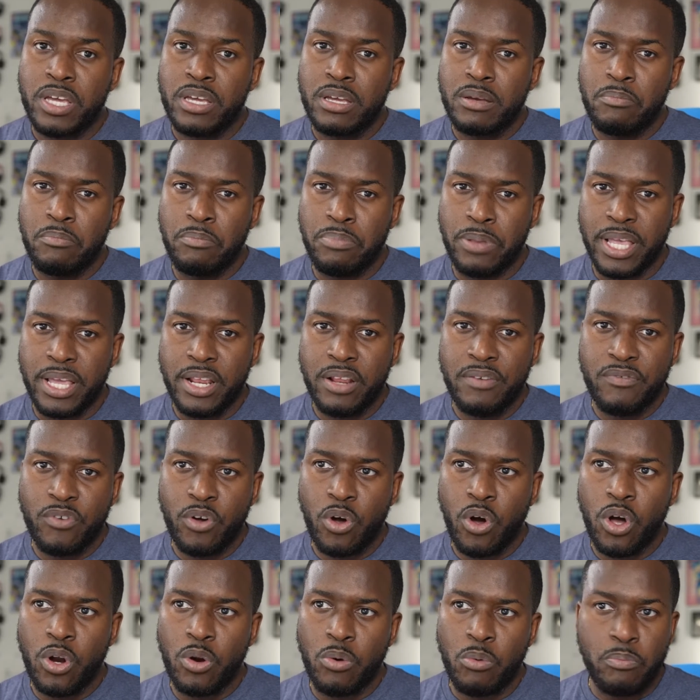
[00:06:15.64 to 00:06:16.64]
Blade of
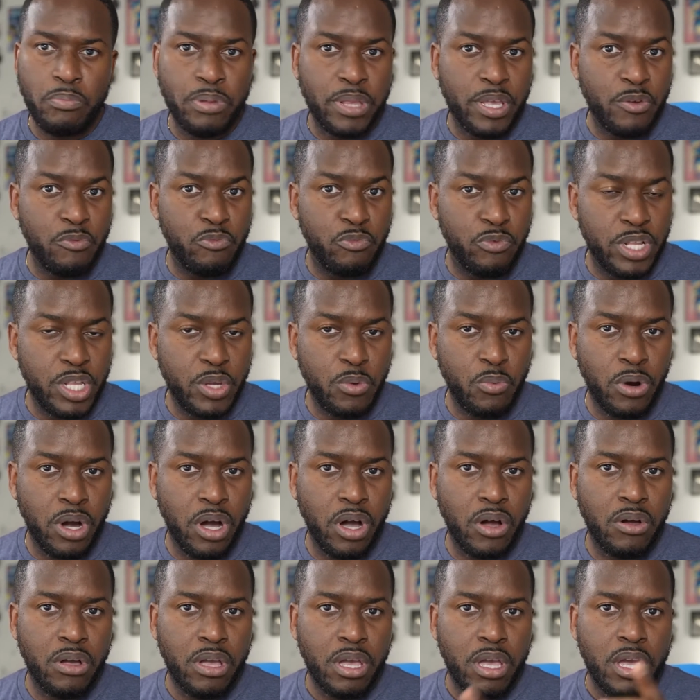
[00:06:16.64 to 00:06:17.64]
God played really
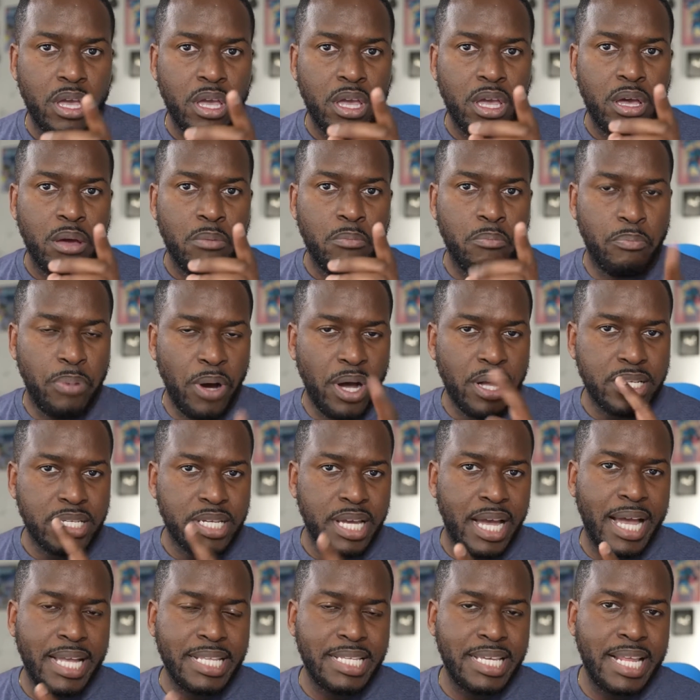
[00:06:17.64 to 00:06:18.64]
well, but
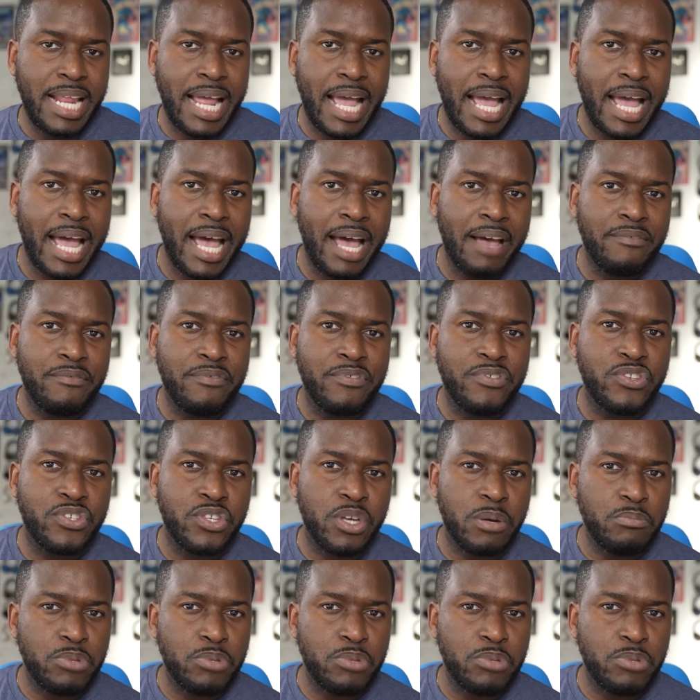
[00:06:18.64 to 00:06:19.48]
I did have some